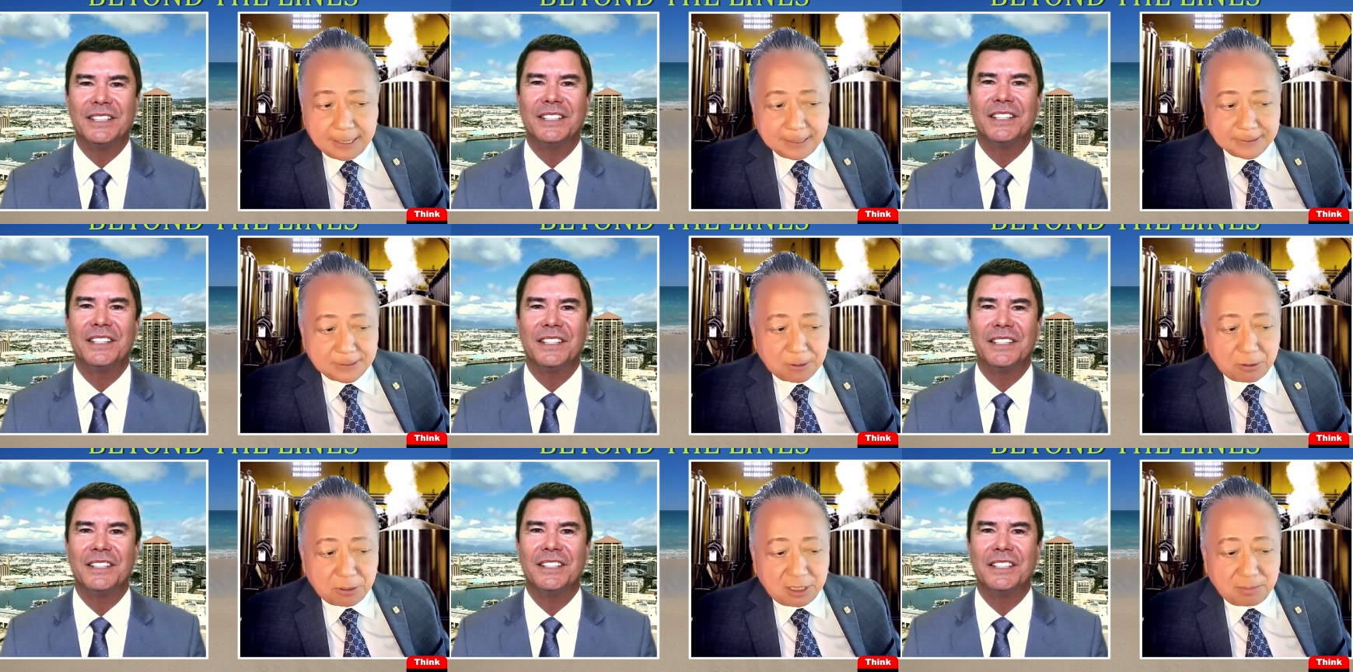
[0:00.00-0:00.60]
Speaker 1: and
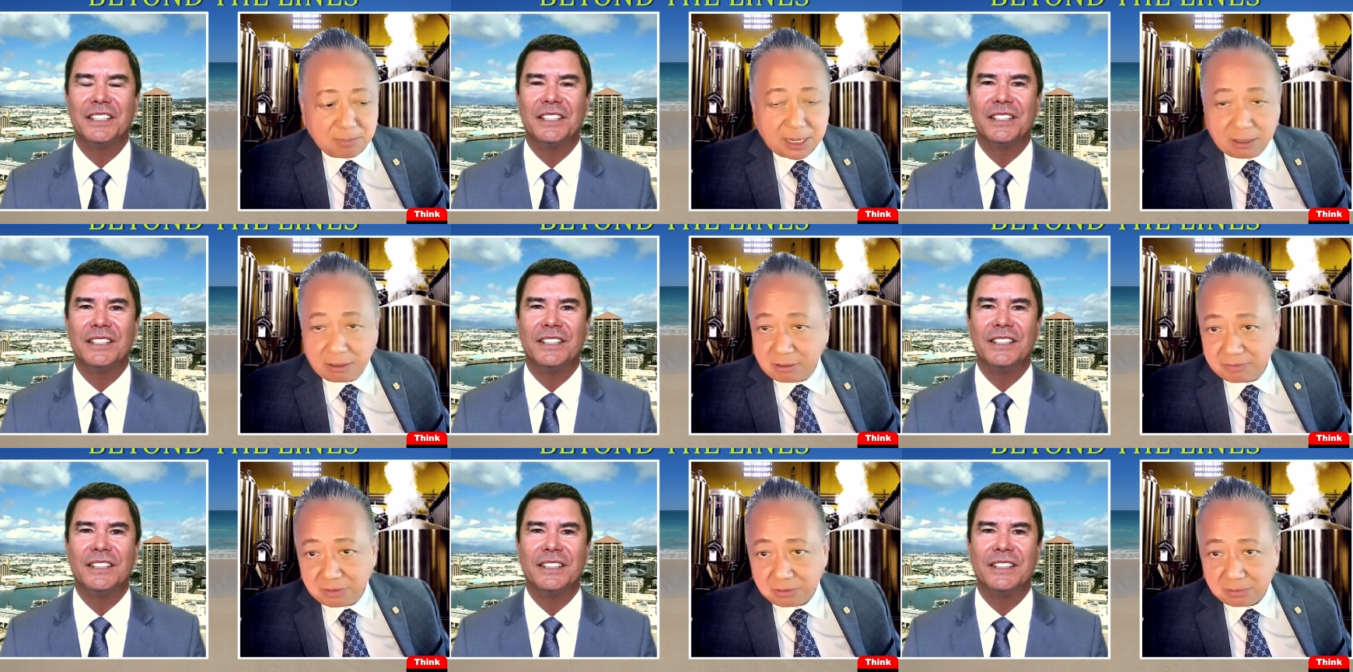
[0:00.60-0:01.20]
so in my
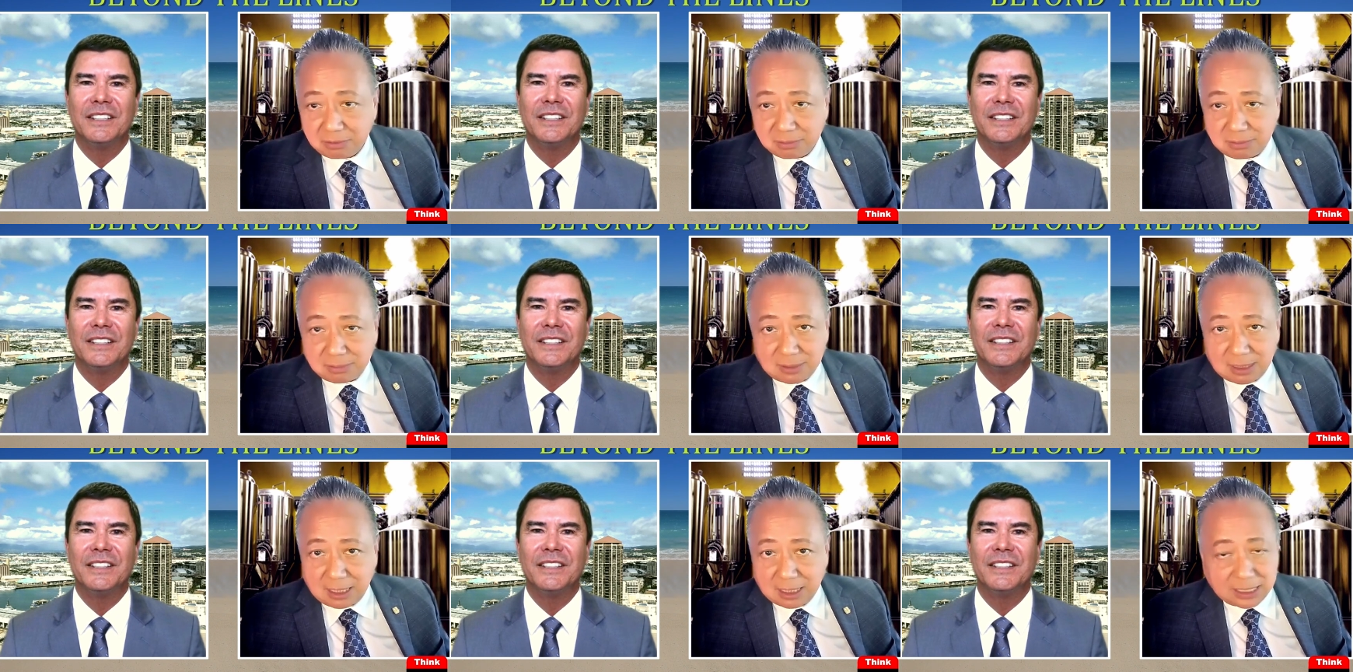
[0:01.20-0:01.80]
interview,
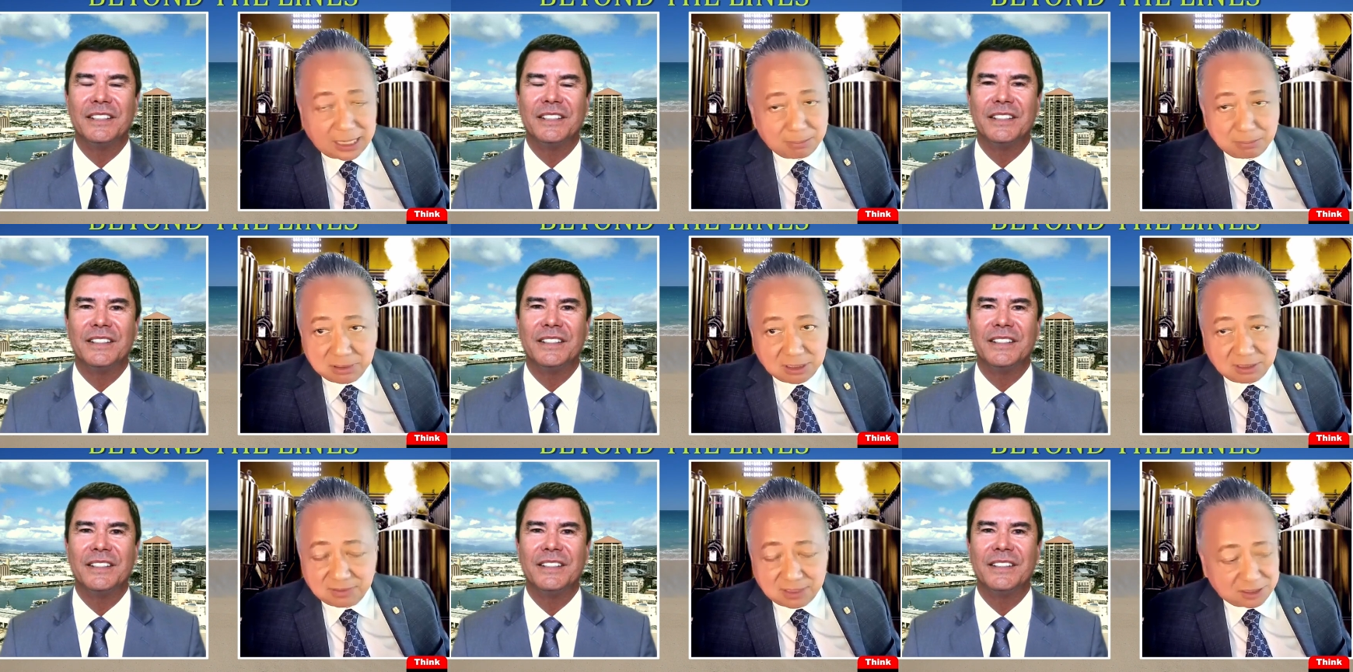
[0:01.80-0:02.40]
I can't
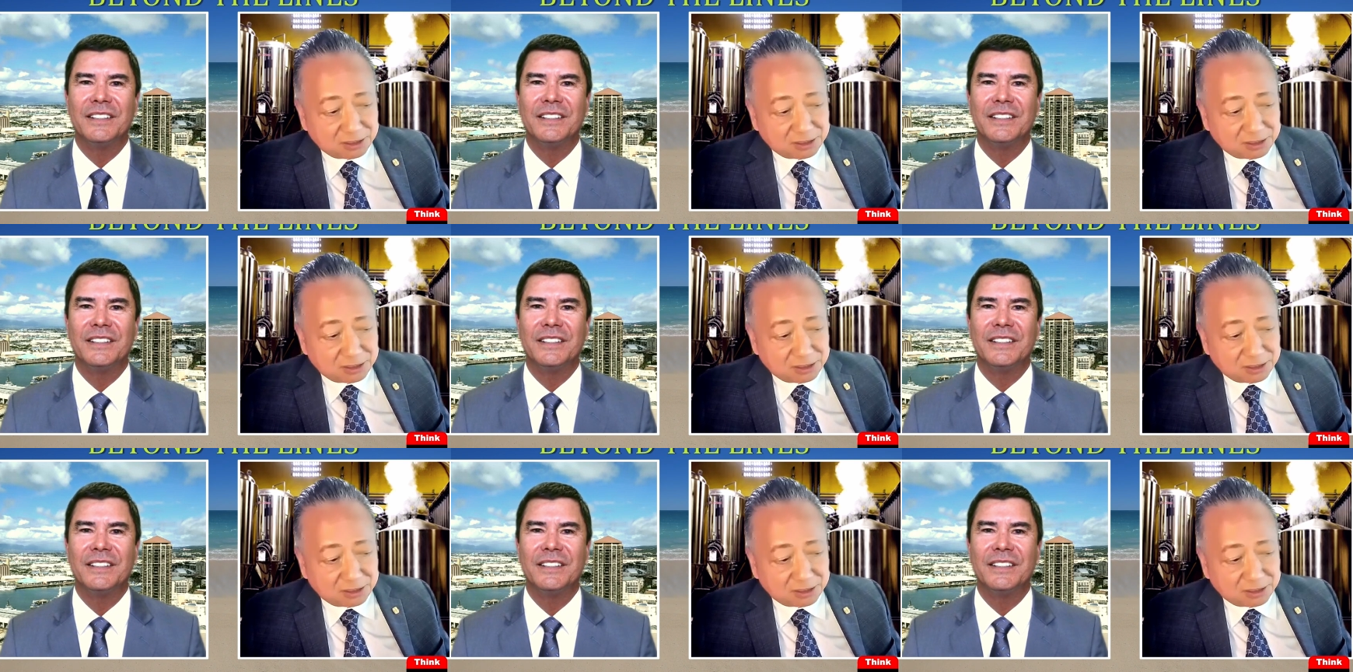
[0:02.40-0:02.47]
believe,